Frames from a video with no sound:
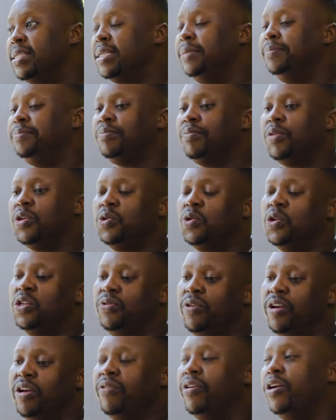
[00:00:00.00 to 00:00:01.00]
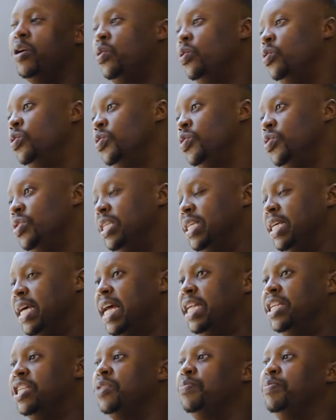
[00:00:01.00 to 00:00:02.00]
us. So it's very, very cool to
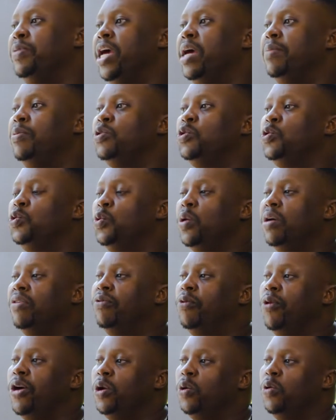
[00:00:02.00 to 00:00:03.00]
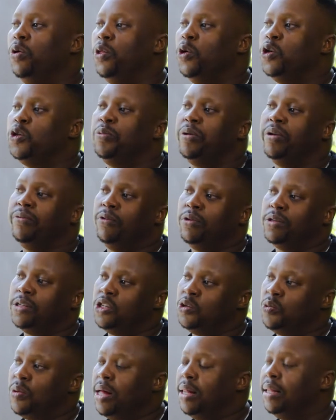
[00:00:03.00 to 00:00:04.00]
see and just be able to avoid all those
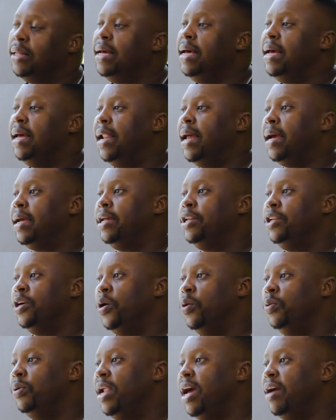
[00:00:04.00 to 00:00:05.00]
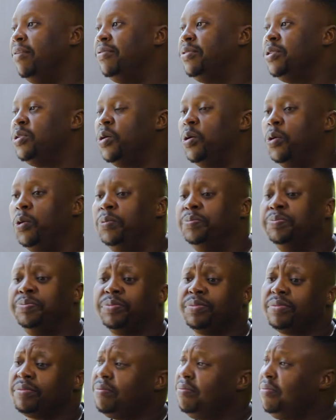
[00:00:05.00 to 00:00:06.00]
pitfalls as well, like in your own life. So
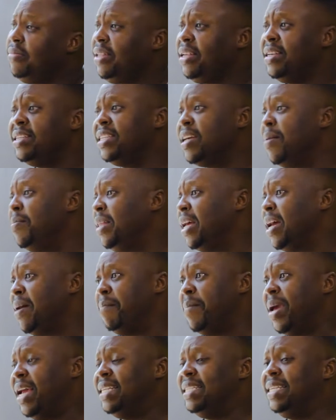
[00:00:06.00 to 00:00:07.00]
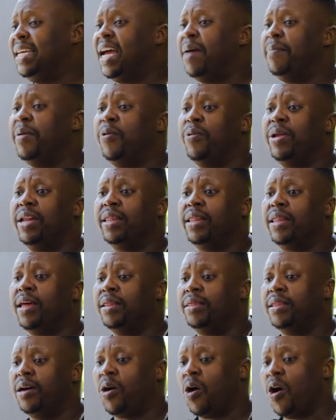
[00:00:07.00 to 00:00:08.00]
something amazing. I mean, reading
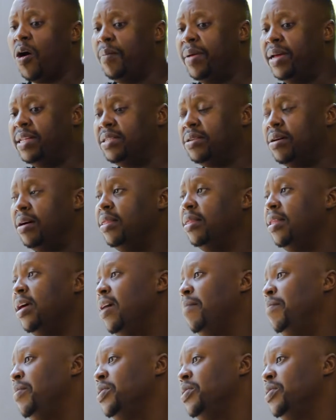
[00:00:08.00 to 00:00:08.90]
the comments on the